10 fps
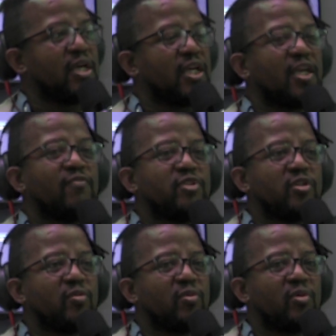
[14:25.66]
a
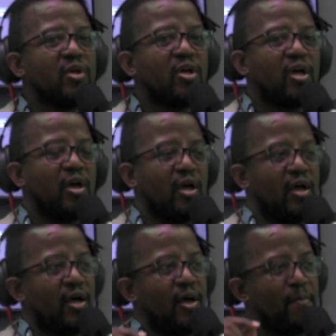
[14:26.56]
much better
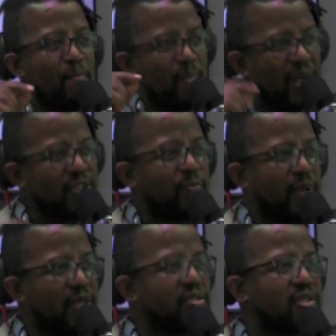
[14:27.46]
sense of kind of
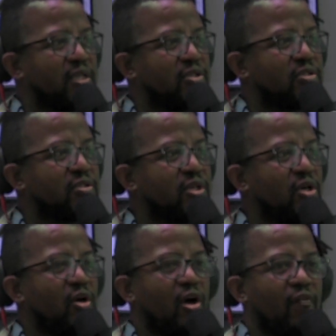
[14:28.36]
what's working, what
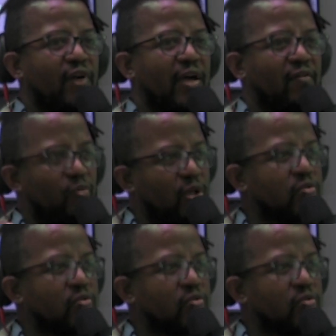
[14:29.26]
isn't working.